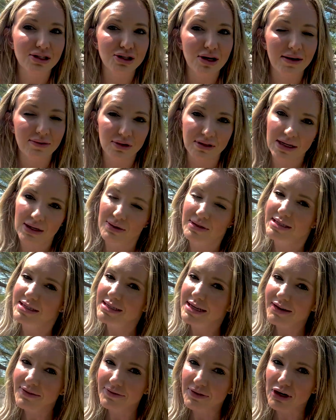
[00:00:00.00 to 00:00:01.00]
travel down to
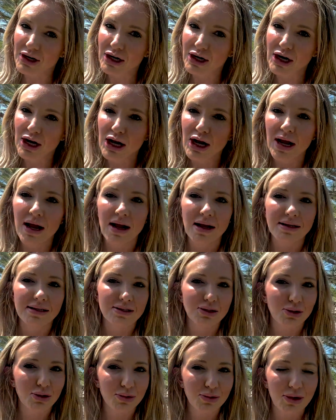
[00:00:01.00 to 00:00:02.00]
Denver.
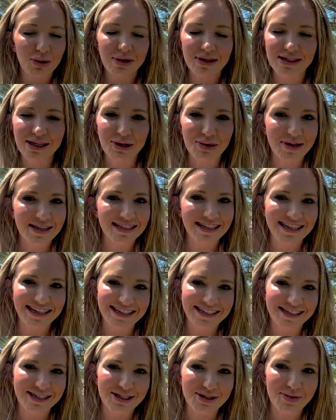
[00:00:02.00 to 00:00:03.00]
Toll road is always the
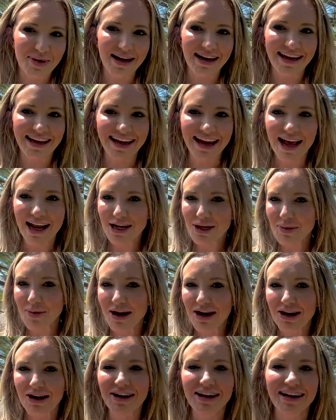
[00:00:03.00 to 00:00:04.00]
easiest way to get anywhere